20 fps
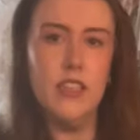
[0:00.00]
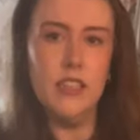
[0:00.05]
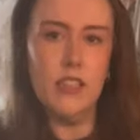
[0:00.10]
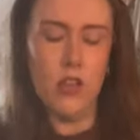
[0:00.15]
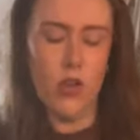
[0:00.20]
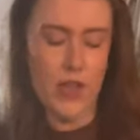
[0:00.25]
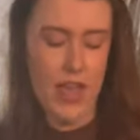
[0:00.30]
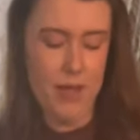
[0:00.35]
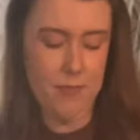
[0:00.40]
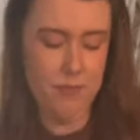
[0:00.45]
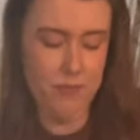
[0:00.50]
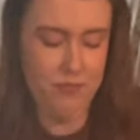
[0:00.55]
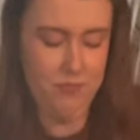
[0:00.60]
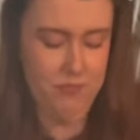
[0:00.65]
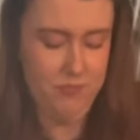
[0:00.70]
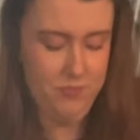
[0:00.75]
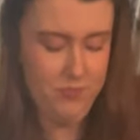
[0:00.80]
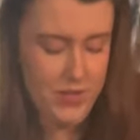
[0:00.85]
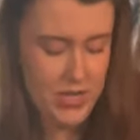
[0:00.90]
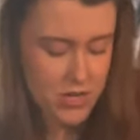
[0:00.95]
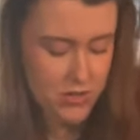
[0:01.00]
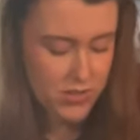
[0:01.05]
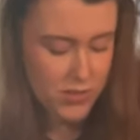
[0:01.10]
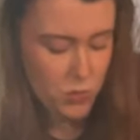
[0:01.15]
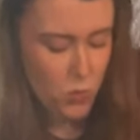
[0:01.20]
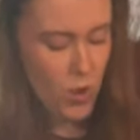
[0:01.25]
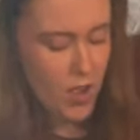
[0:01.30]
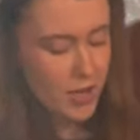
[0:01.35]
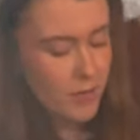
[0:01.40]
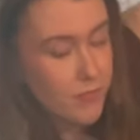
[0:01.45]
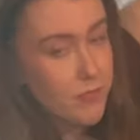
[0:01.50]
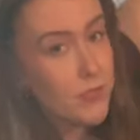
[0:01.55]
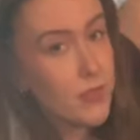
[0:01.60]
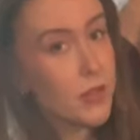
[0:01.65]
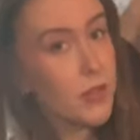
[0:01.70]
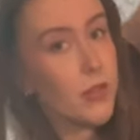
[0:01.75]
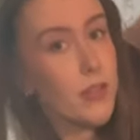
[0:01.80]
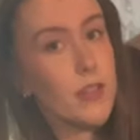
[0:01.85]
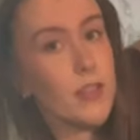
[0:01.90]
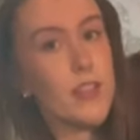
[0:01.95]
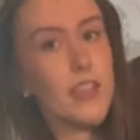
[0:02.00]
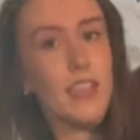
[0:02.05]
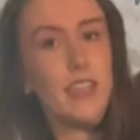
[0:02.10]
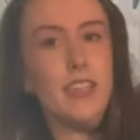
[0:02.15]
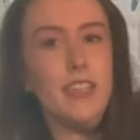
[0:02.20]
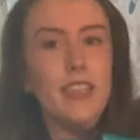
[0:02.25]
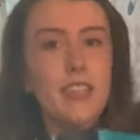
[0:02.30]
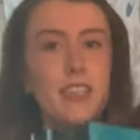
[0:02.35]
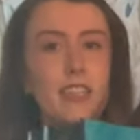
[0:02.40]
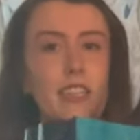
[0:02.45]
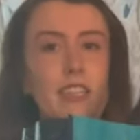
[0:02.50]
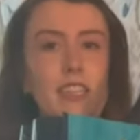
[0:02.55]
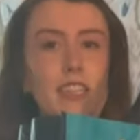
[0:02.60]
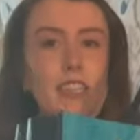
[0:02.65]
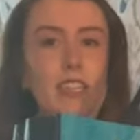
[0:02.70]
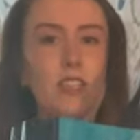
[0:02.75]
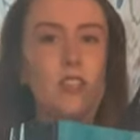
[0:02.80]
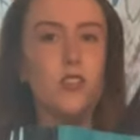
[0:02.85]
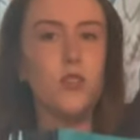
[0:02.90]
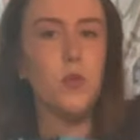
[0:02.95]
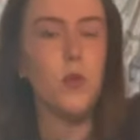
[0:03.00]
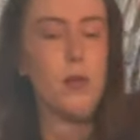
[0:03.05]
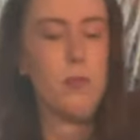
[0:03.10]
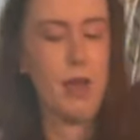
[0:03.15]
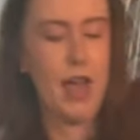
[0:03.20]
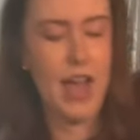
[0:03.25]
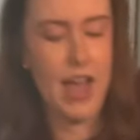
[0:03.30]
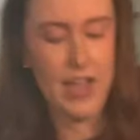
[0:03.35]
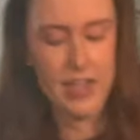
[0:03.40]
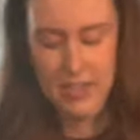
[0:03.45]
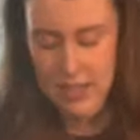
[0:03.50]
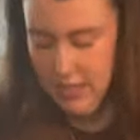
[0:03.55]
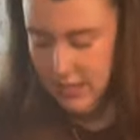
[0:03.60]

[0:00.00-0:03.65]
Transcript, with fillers: Okay, here's one. Oh, here's one bag.